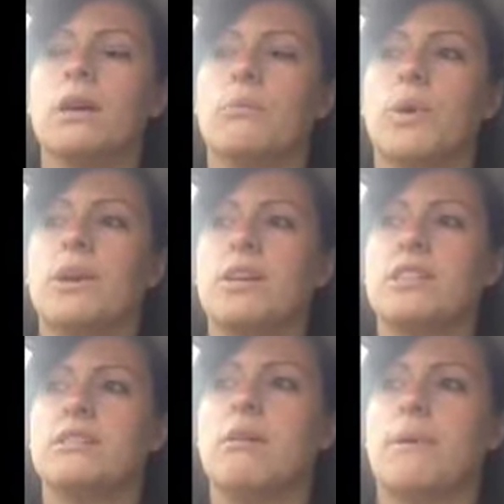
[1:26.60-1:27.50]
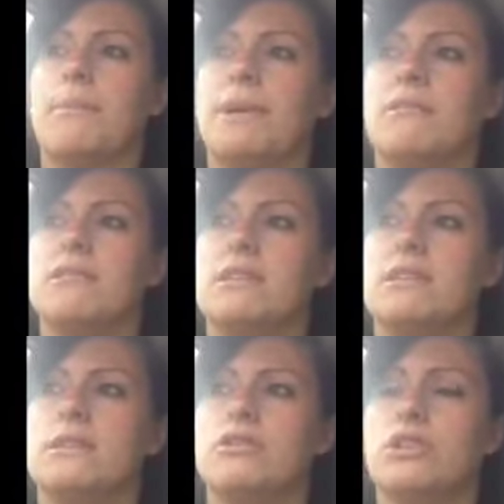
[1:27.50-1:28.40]
when I start my period
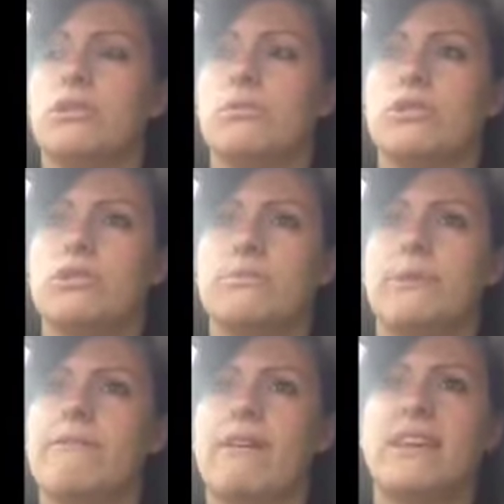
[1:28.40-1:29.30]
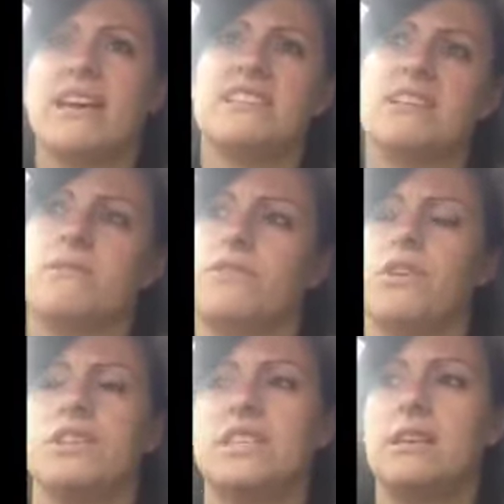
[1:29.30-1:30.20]
in June, which should be around the 18th,
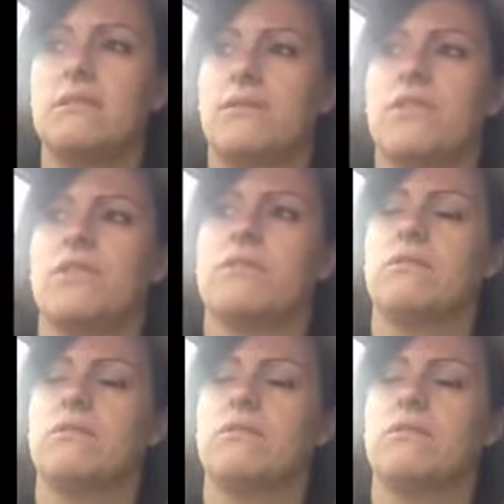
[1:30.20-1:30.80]
19th,